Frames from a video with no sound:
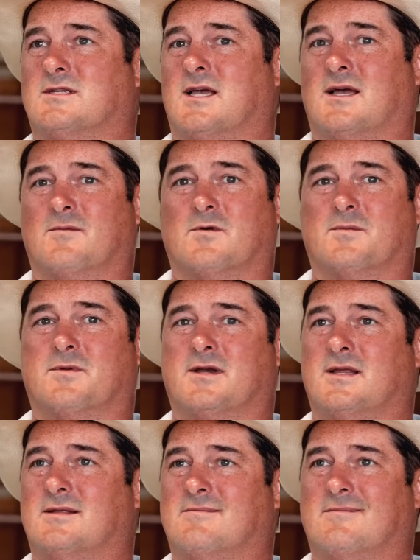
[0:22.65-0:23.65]
time, we're
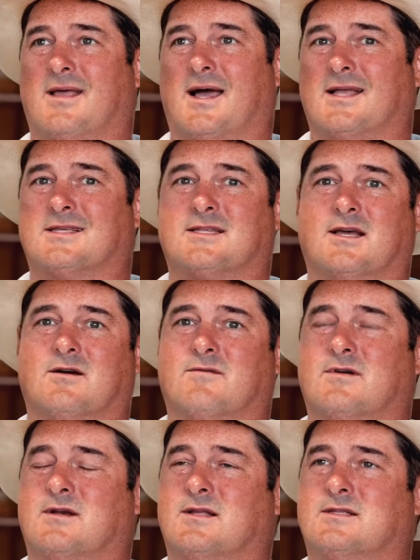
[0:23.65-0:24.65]
pretty iced
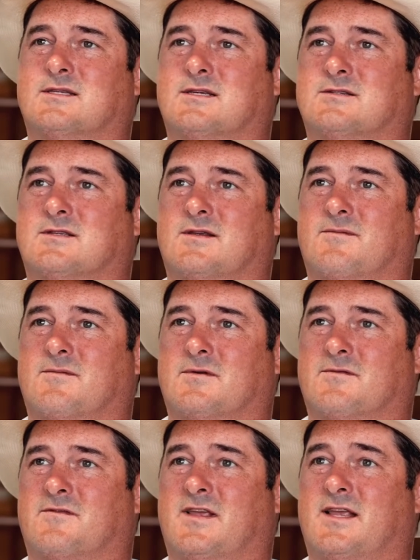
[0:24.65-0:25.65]
over, and it's usually
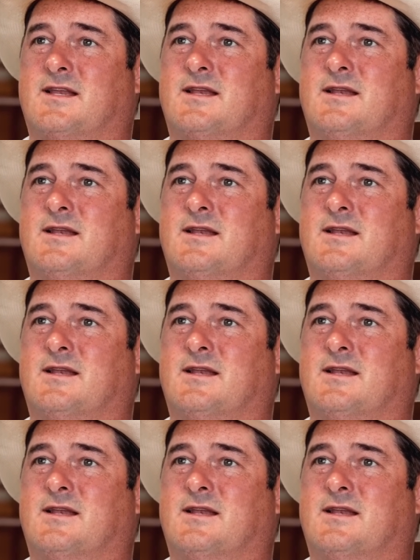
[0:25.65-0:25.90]
we're feeding,